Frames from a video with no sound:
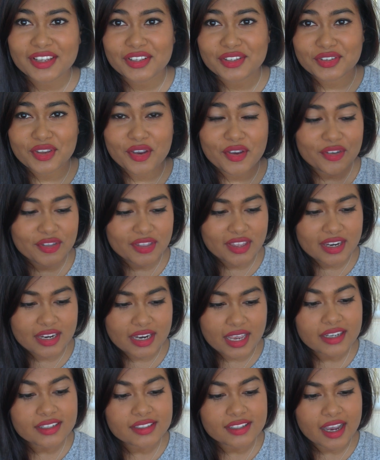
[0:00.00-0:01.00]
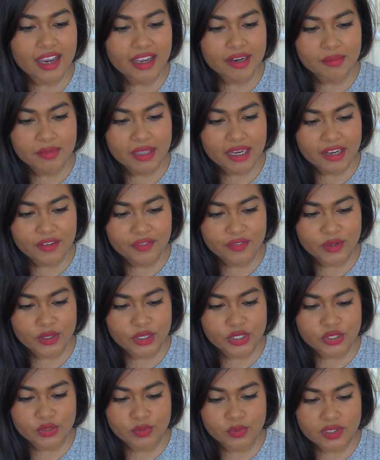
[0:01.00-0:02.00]
So the next item that I
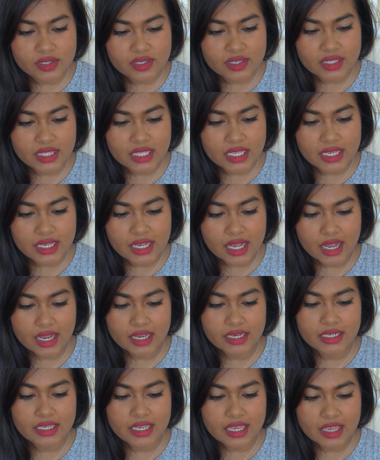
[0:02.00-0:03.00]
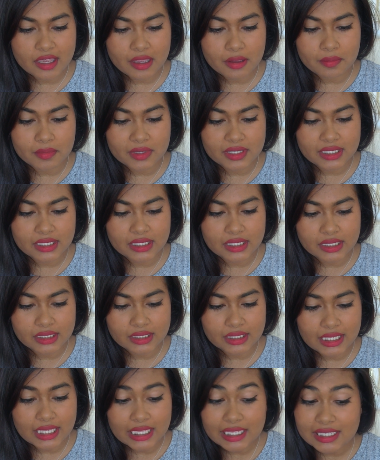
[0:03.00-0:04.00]
finished was the Garnier Micellar
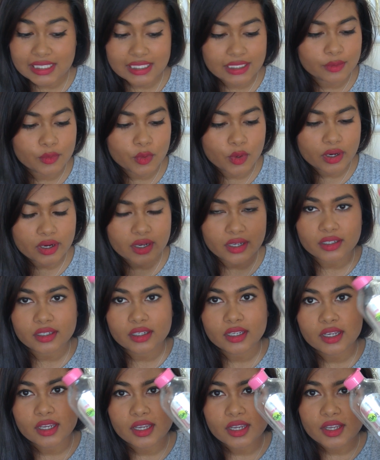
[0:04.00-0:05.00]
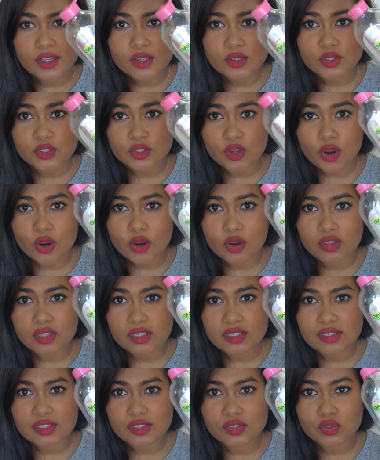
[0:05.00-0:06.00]
Cleansing Water. So
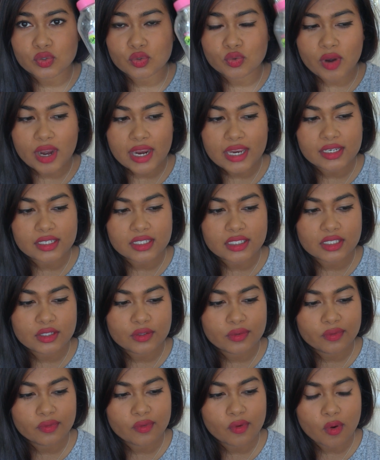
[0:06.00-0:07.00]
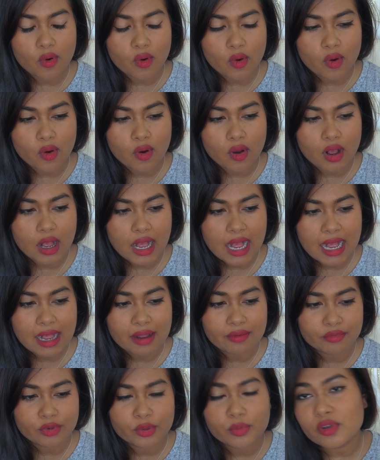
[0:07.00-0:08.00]
this is great for
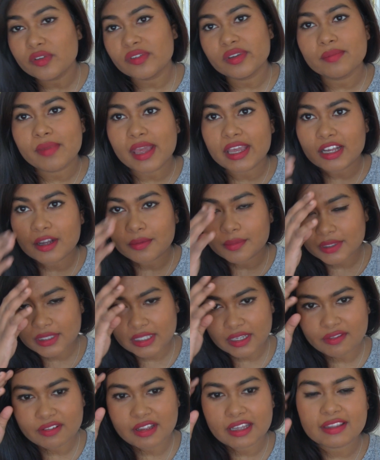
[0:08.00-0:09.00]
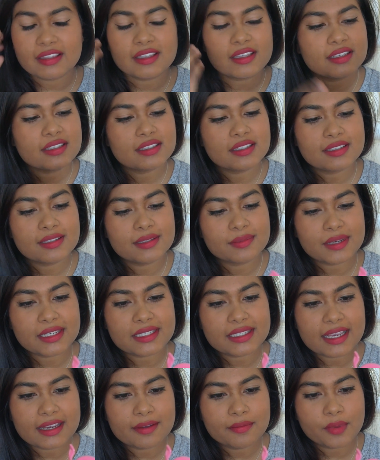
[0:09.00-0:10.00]
removing makeup and stuff like this. This is my
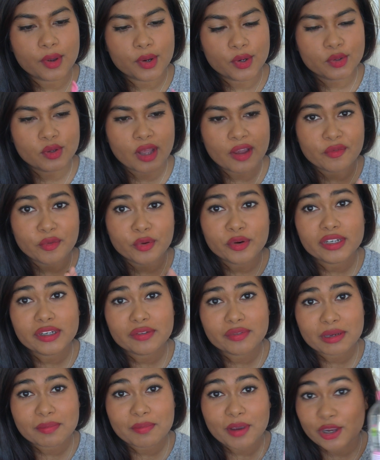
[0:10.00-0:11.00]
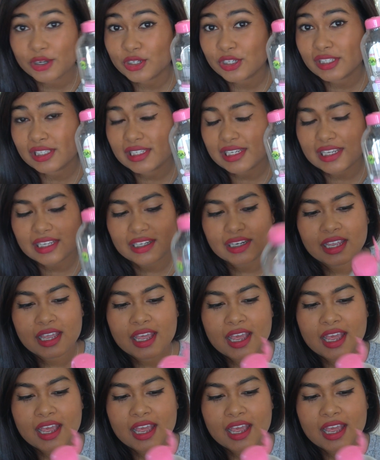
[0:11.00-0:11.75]
second bottle. I've already repurchased it.